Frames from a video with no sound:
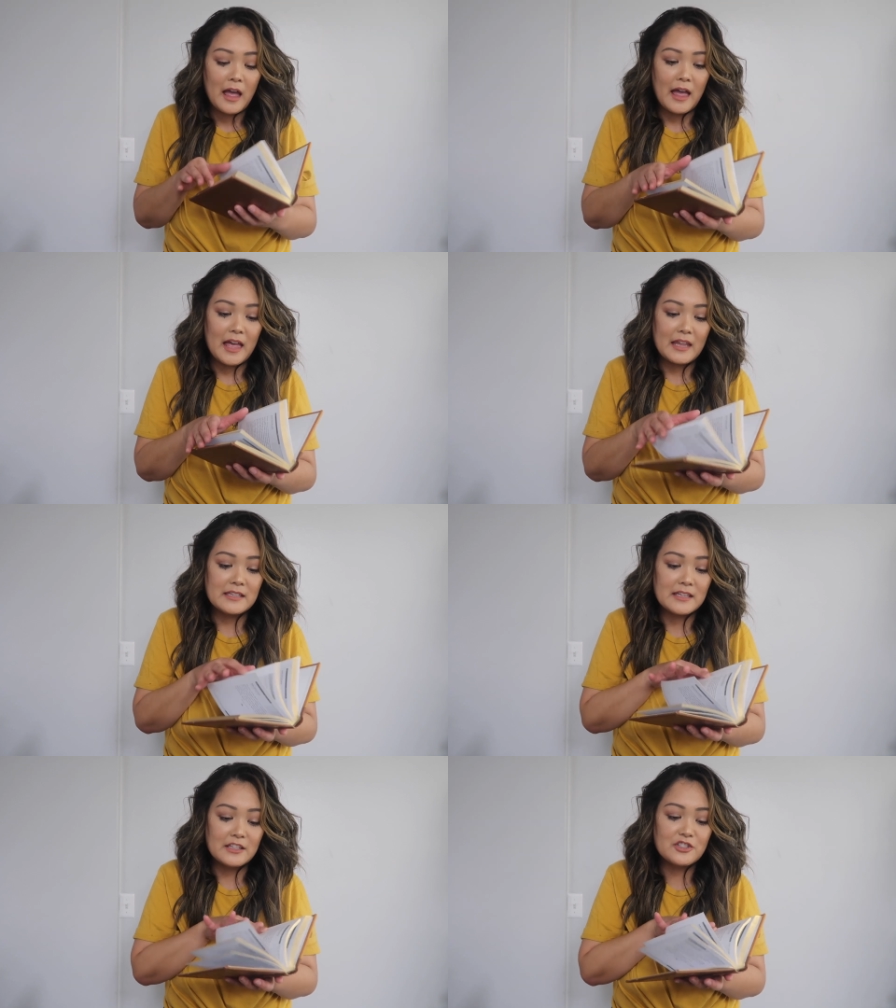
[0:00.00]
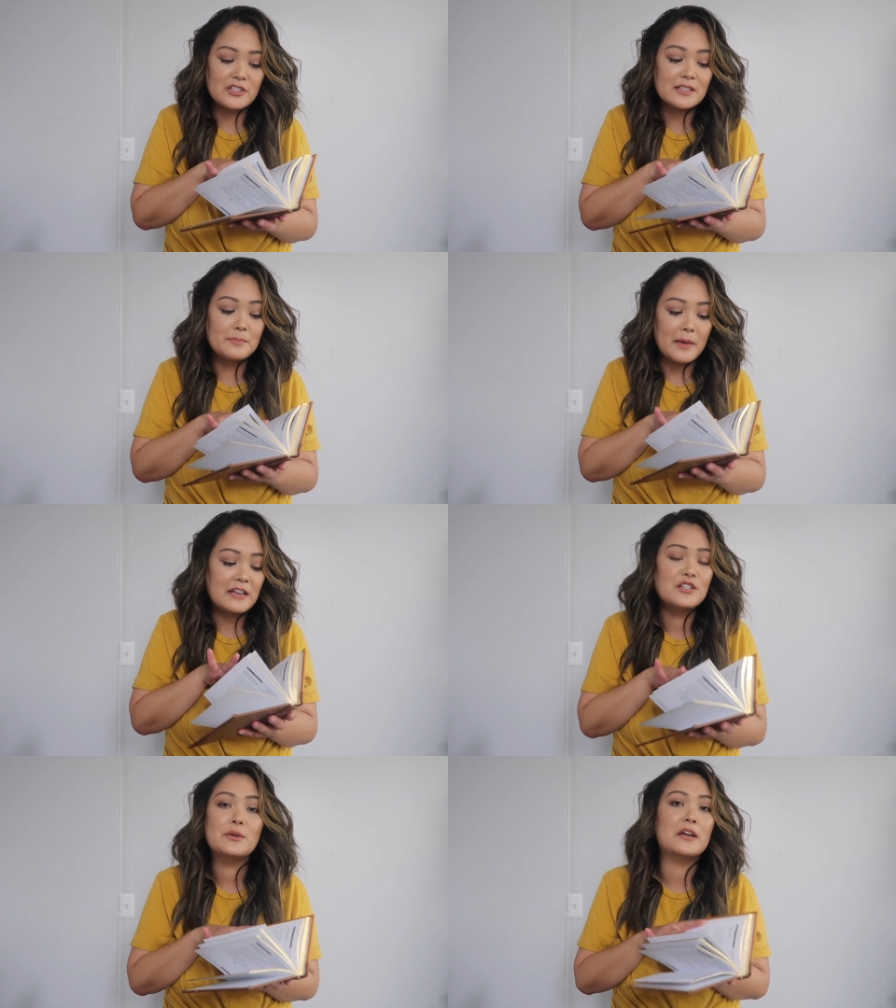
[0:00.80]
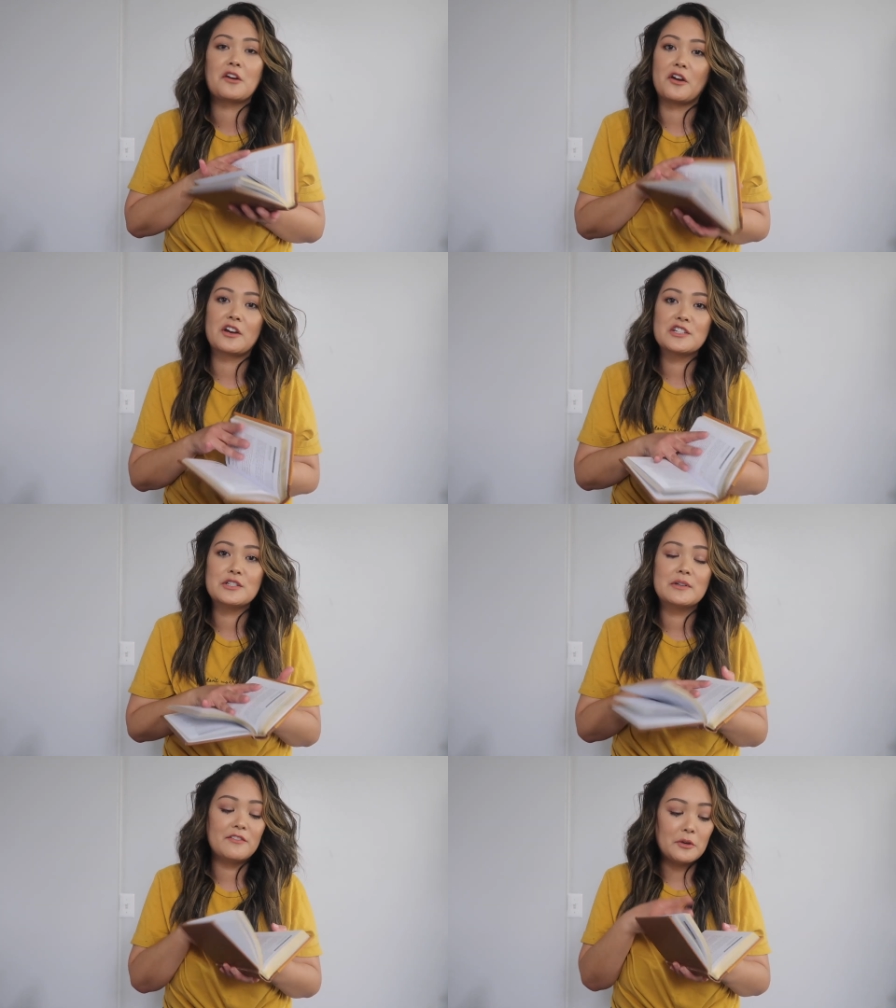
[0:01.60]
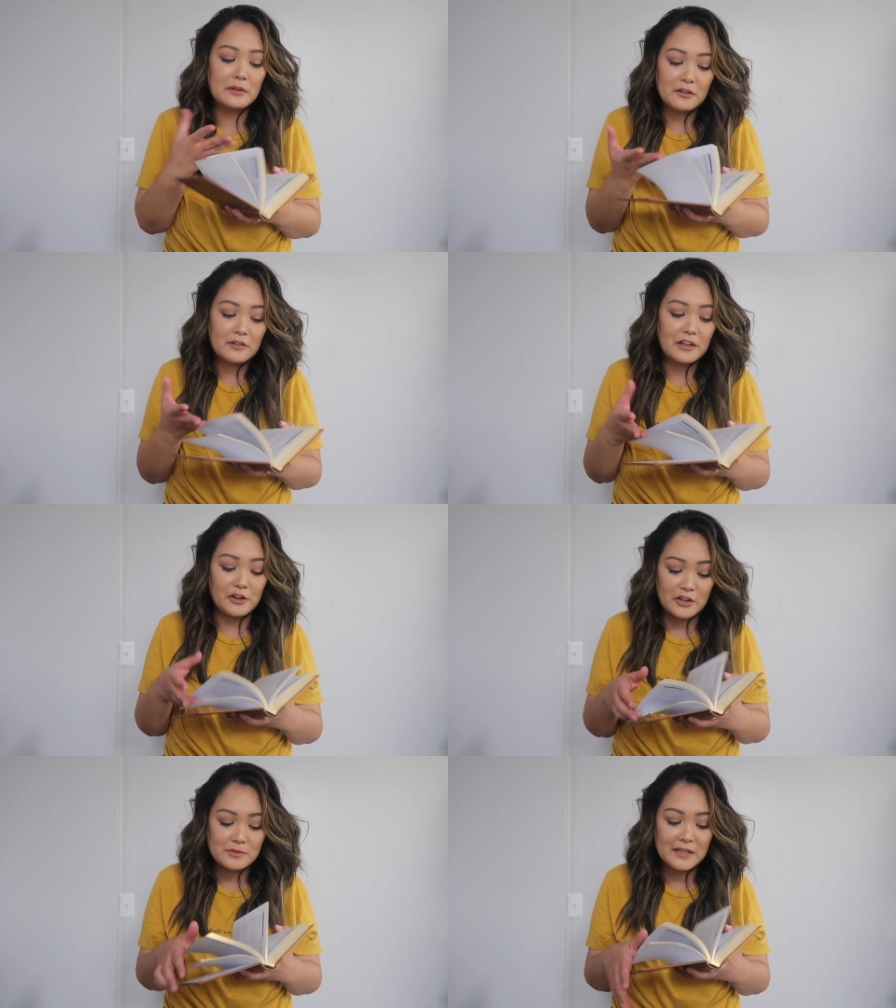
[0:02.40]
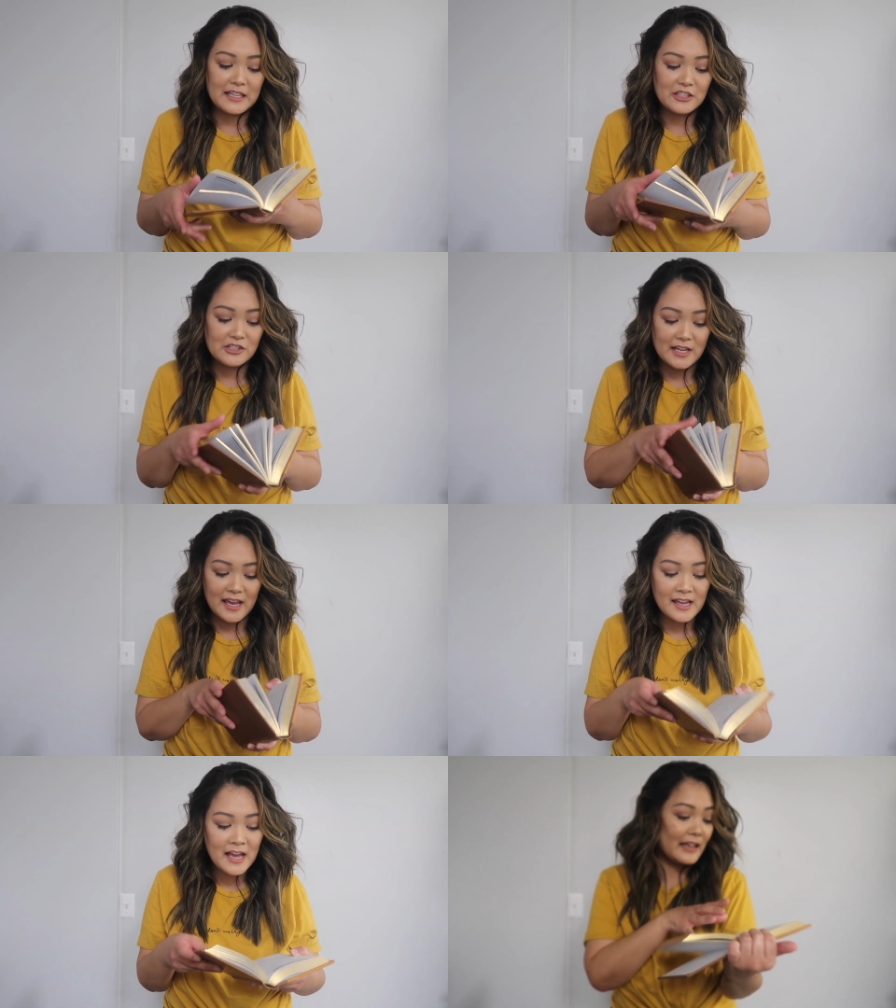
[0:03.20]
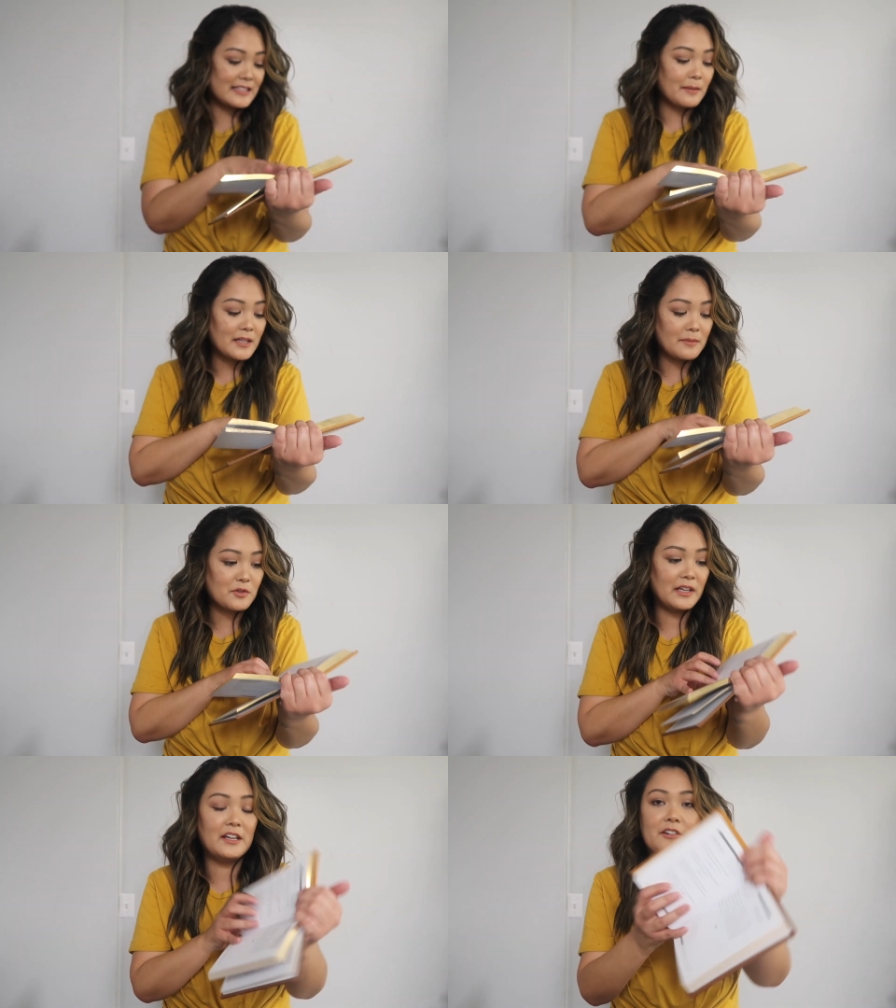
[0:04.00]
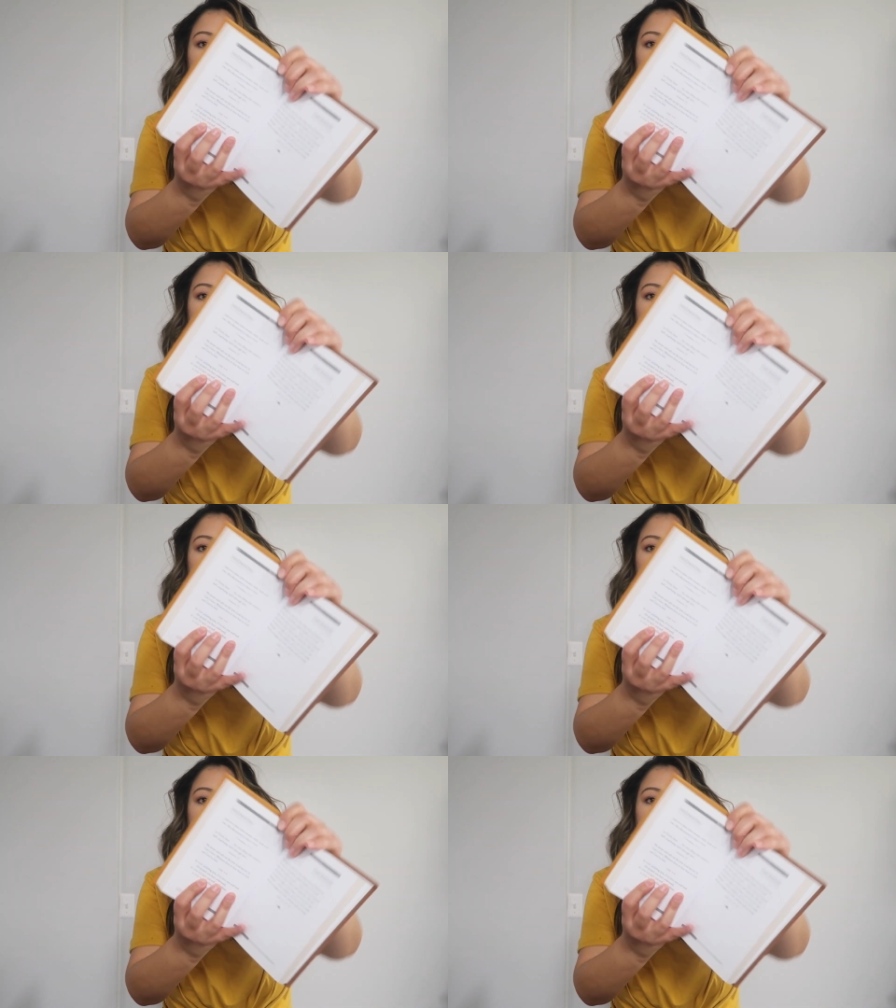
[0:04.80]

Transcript: And it's just meant to encourage you, give you a little encouragement each day. Like sometimes right here,